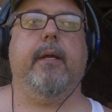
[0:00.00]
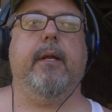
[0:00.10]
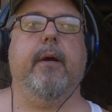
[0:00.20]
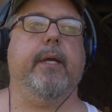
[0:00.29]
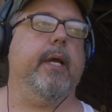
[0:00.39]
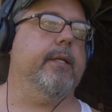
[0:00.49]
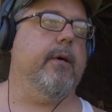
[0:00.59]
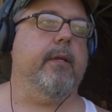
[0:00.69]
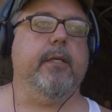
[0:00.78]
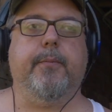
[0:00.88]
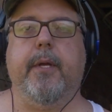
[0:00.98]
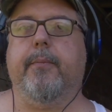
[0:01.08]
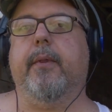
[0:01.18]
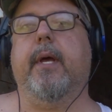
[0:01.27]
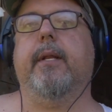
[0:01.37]
you know he gets all these
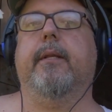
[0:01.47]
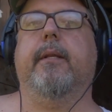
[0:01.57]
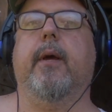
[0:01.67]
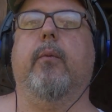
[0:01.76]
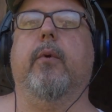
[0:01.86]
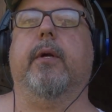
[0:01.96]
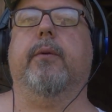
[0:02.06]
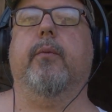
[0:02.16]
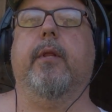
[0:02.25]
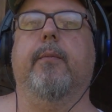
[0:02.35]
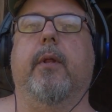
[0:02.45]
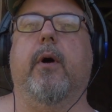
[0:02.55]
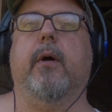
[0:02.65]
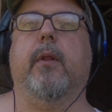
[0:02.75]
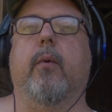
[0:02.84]
people that that worked with him
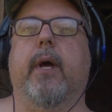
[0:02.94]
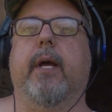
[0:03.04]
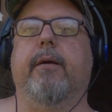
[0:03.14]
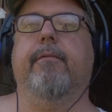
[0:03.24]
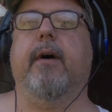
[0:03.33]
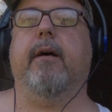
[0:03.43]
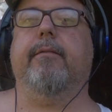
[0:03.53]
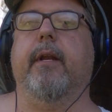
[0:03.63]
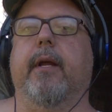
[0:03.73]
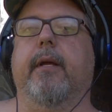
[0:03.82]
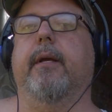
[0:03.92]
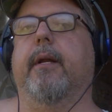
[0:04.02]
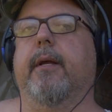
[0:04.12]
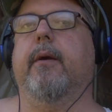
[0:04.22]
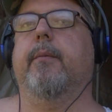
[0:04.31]
along the way involved in it. You
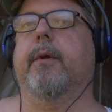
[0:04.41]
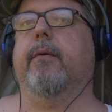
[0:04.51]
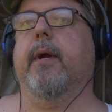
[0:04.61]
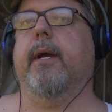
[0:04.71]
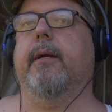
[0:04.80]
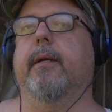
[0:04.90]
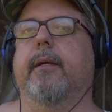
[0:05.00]
know, would be great.